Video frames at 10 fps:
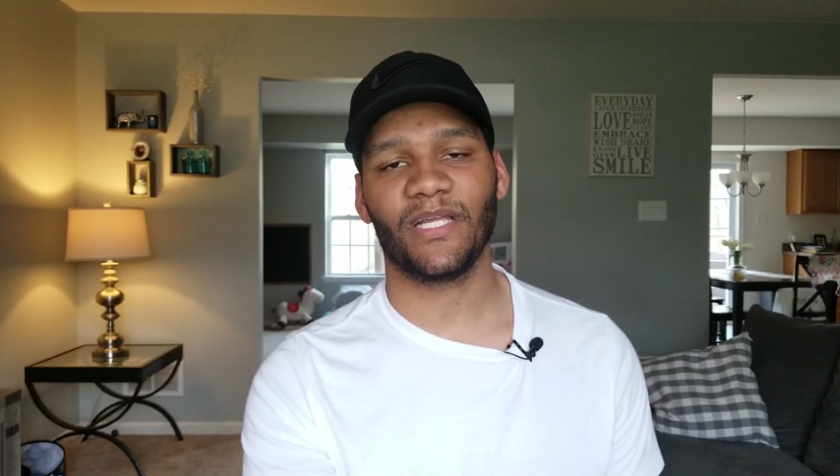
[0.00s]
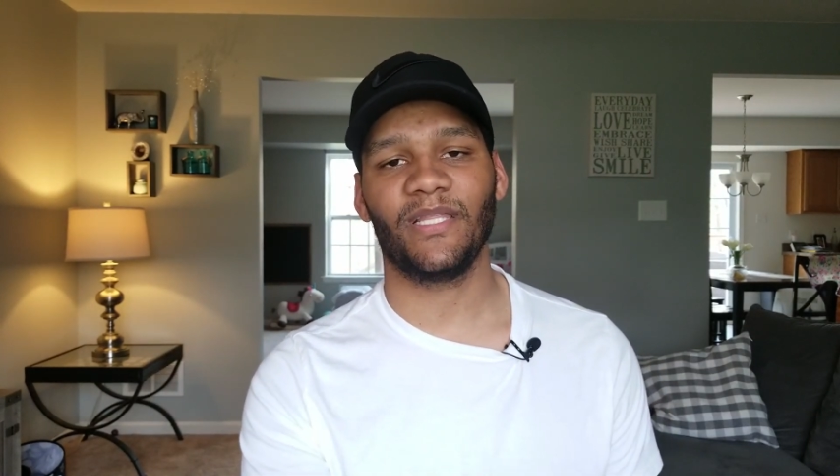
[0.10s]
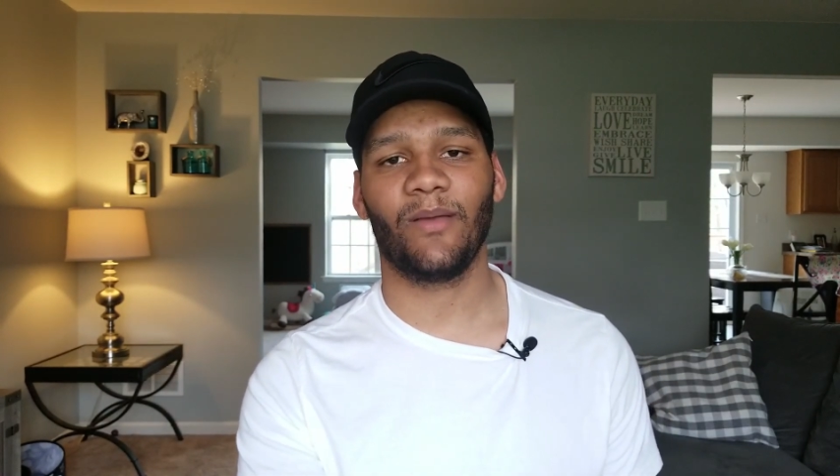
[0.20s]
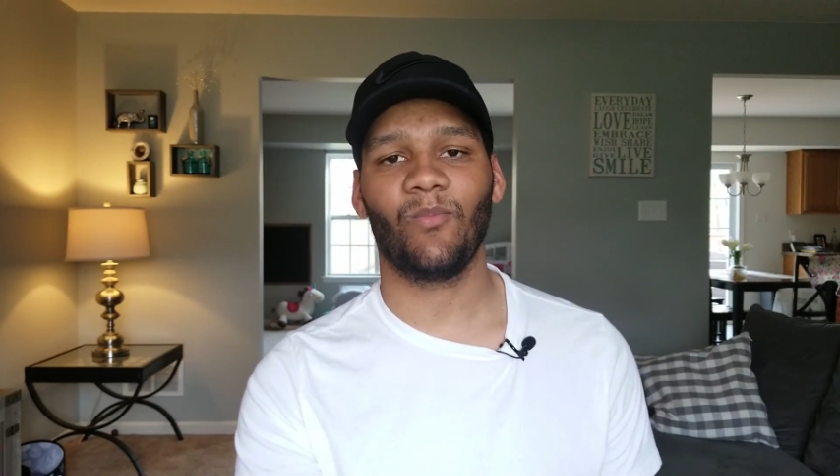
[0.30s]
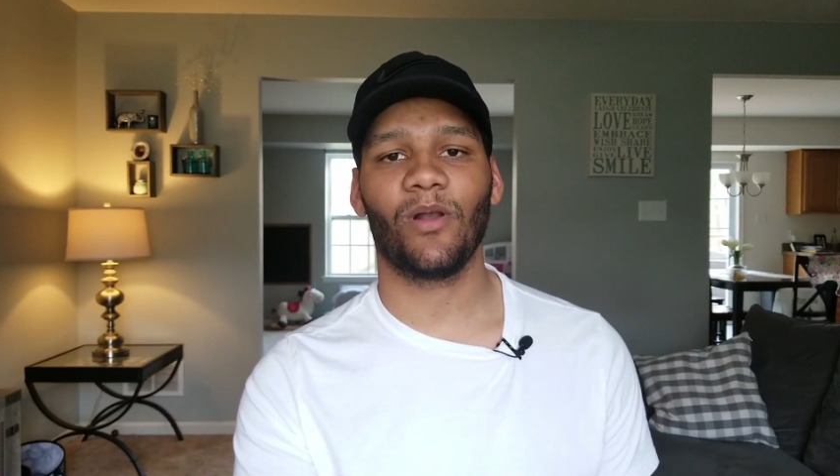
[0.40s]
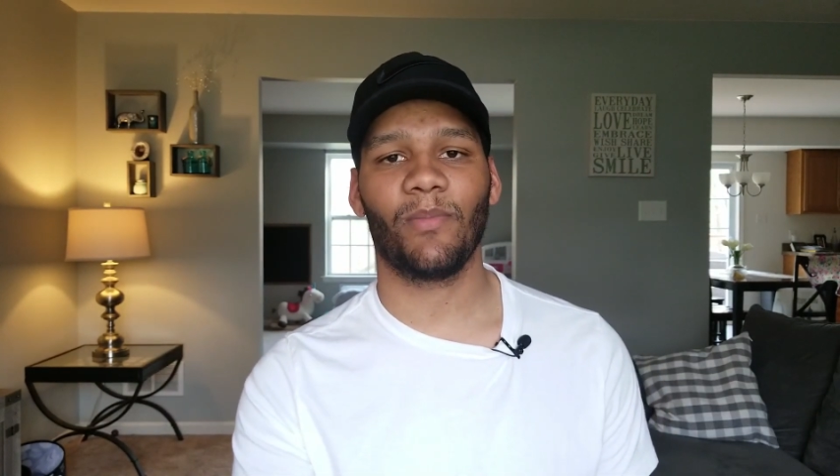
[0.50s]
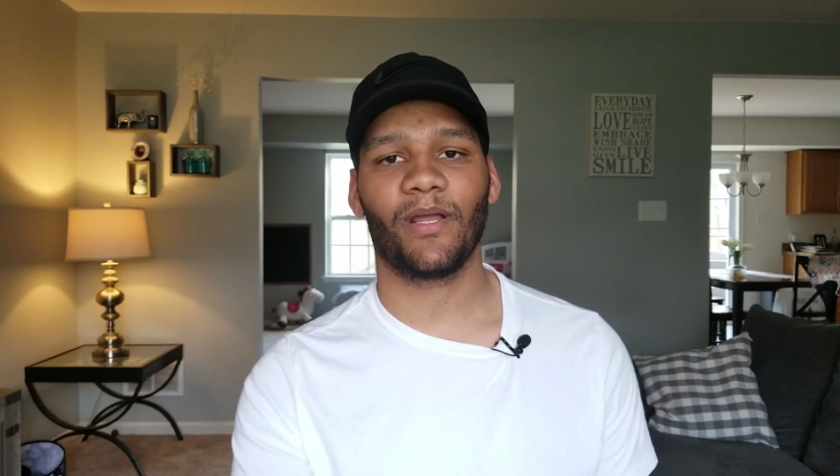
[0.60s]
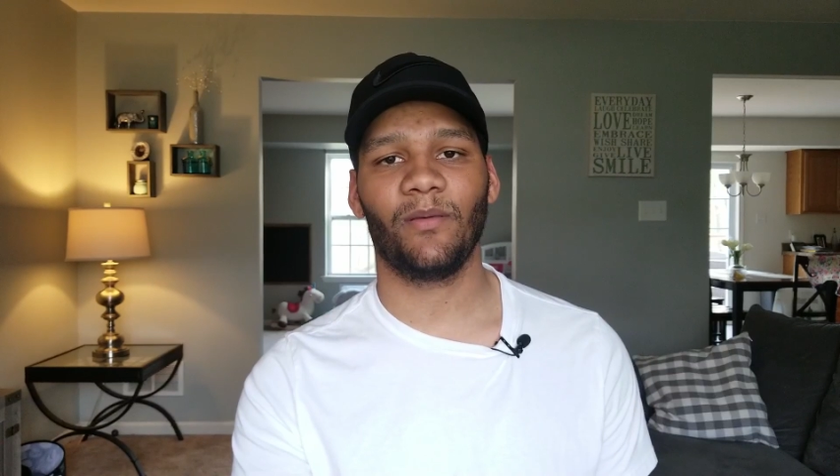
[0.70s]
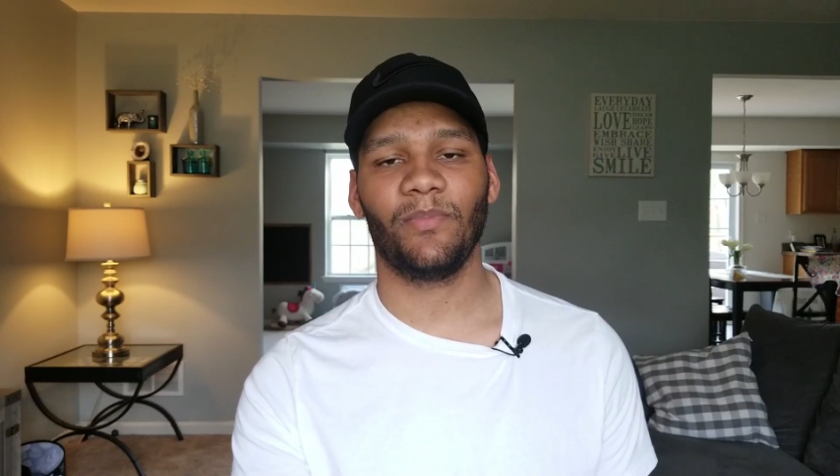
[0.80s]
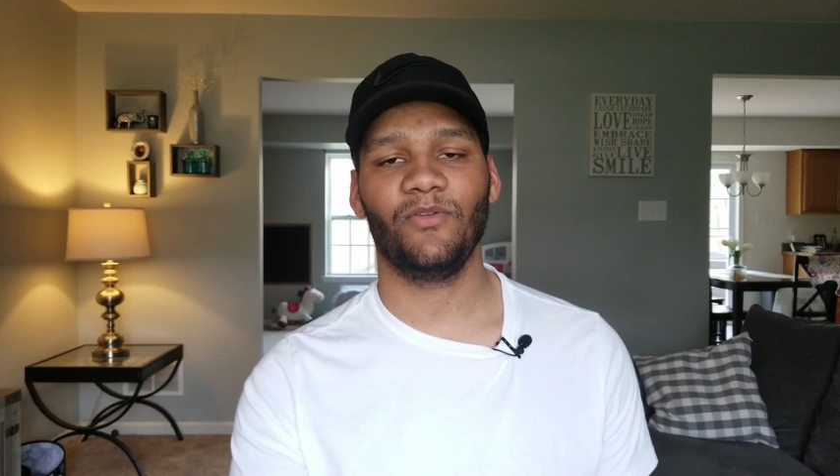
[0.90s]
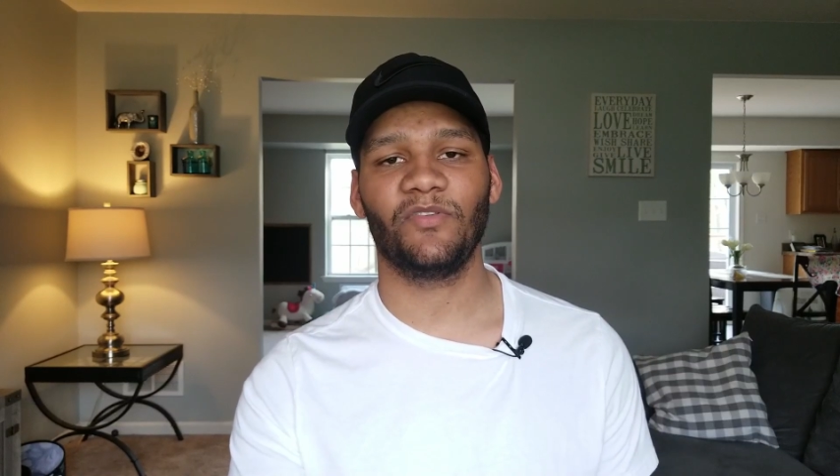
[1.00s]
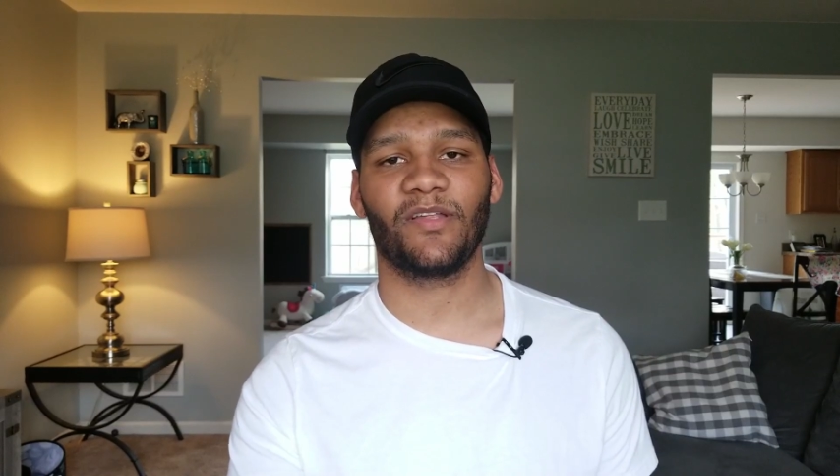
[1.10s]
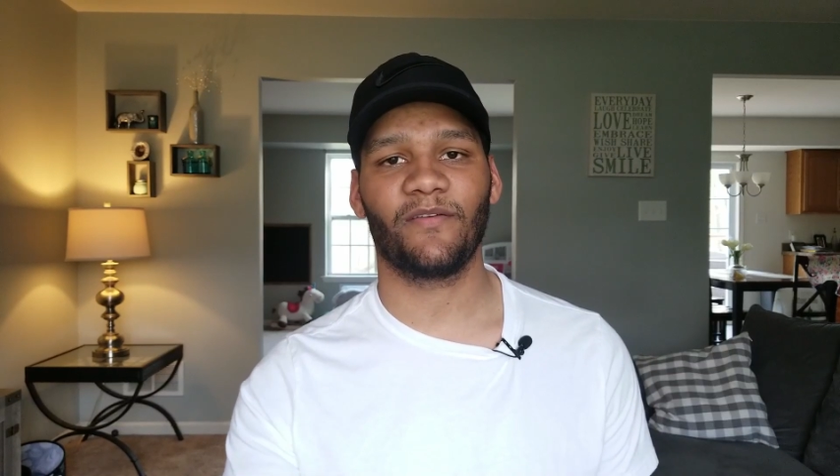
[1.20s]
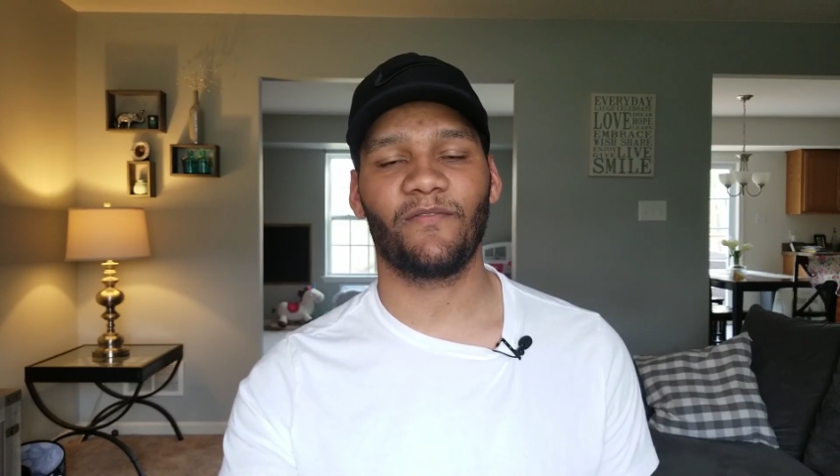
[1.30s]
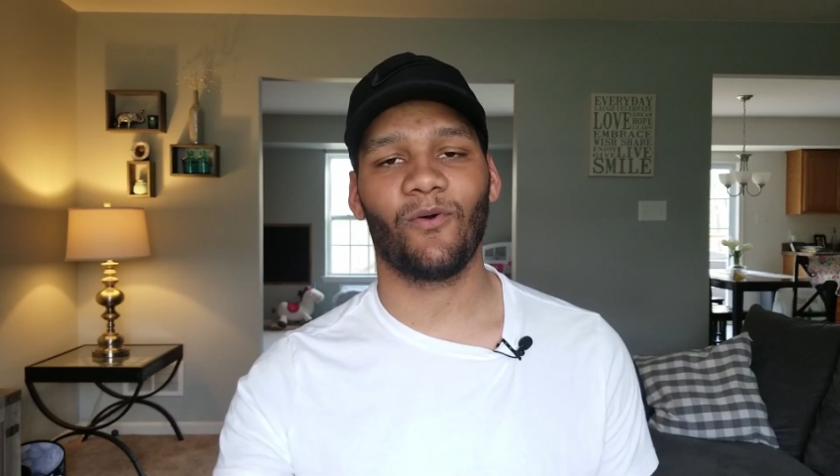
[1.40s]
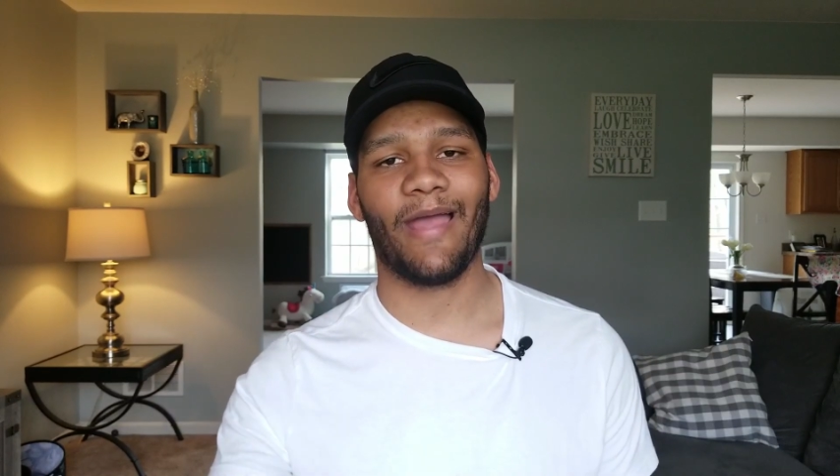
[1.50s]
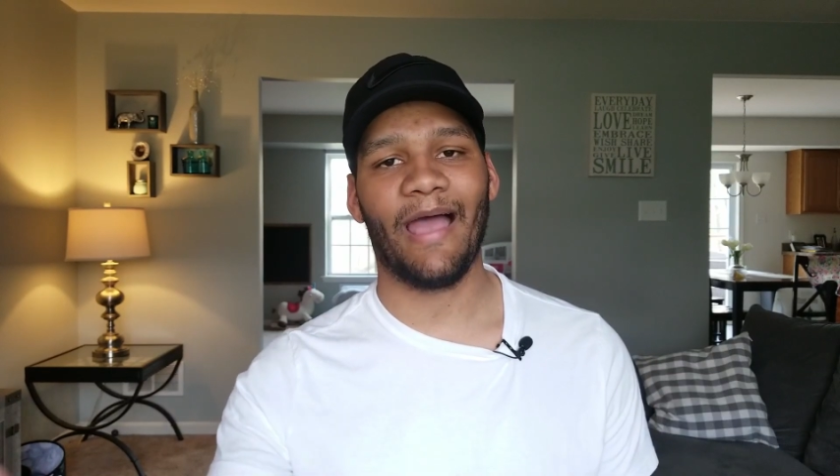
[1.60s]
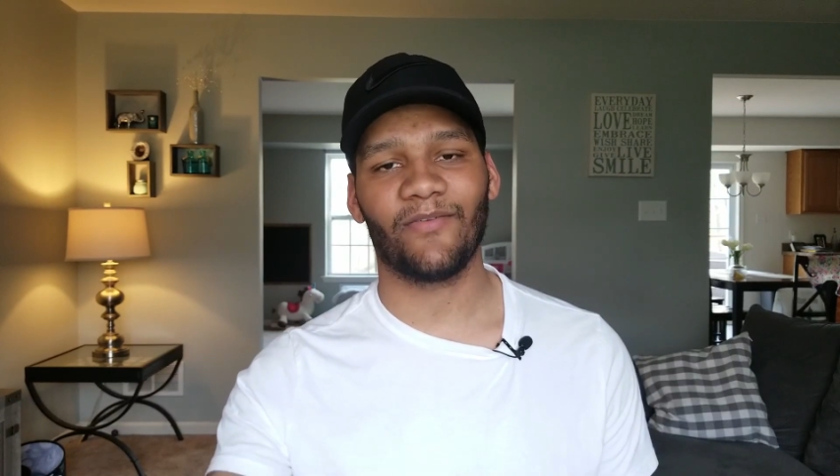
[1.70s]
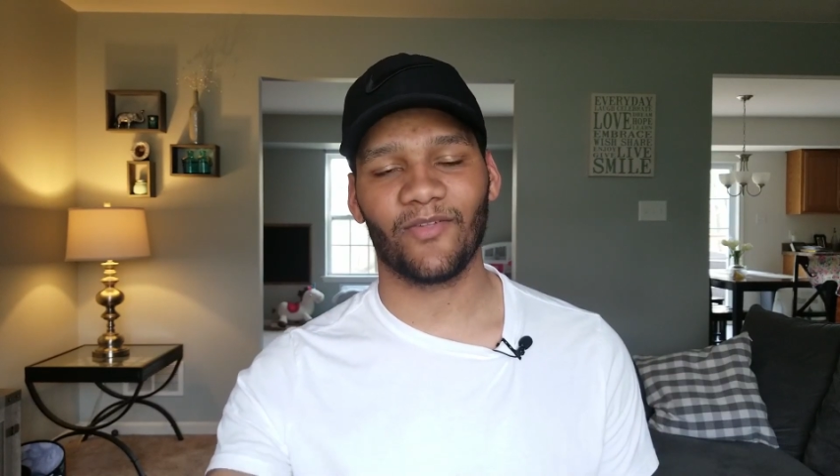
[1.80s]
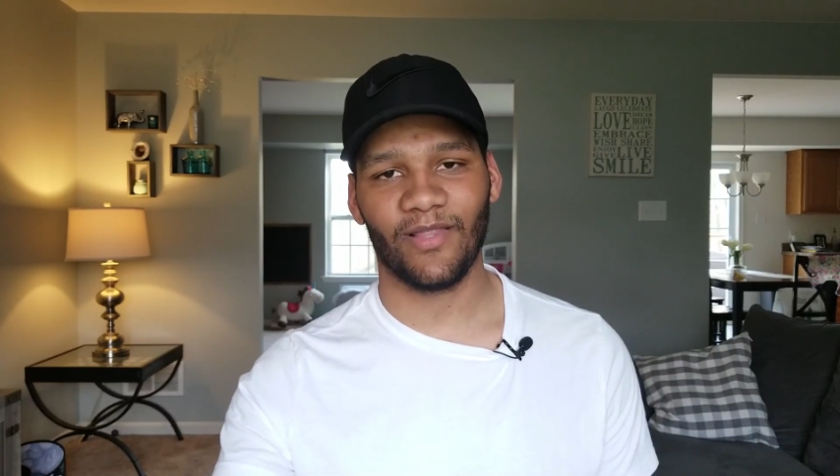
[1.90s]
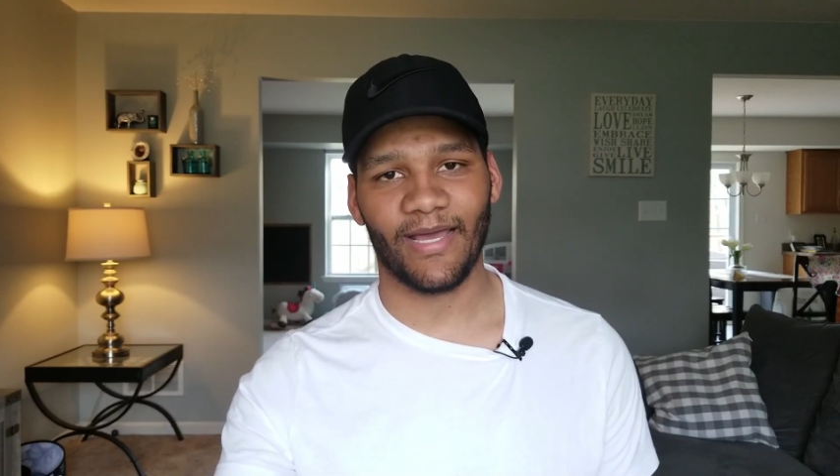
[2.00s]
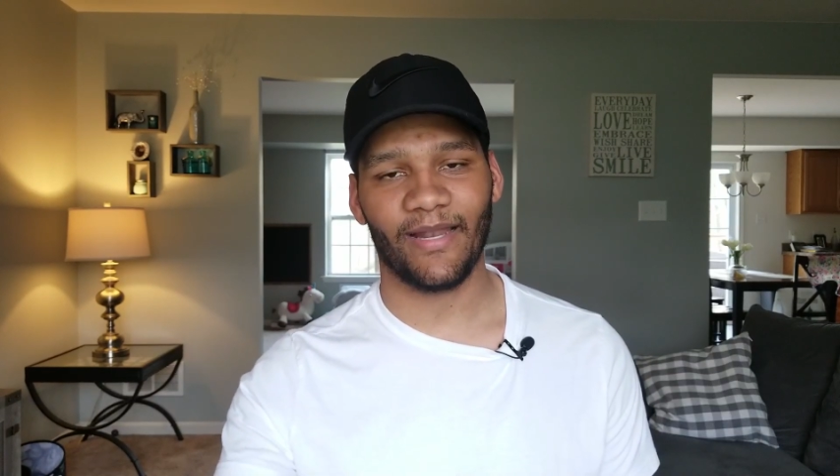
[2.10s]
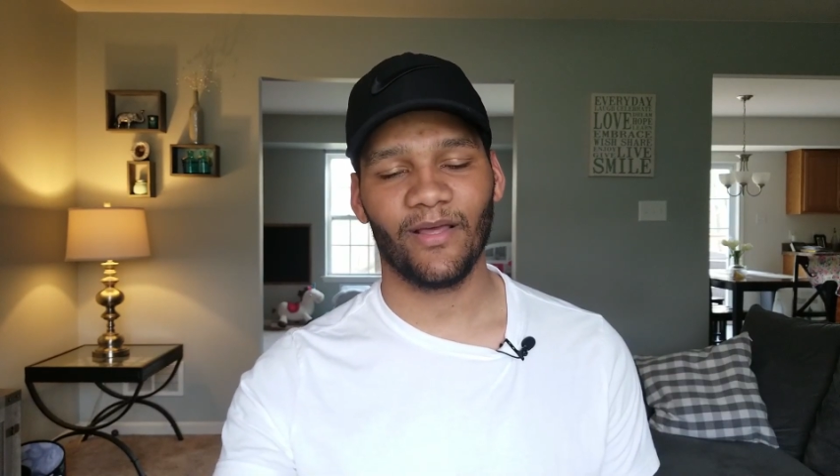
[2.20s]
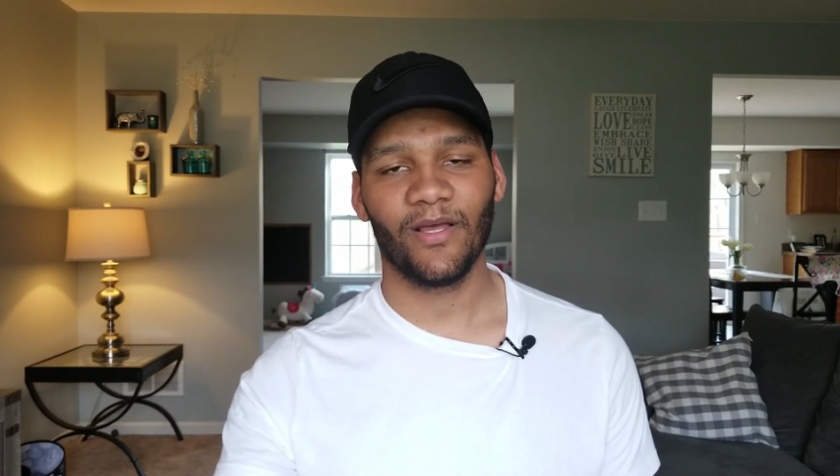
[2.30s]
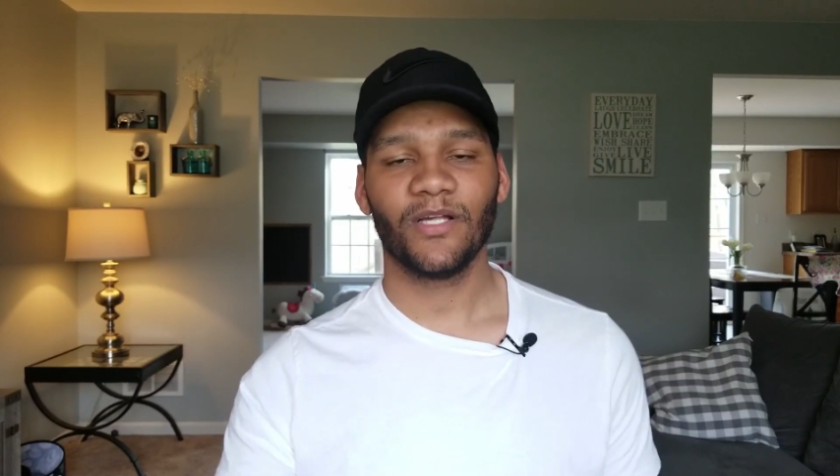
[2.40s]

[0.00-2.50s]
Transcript: And then what am I going to be using it for after that?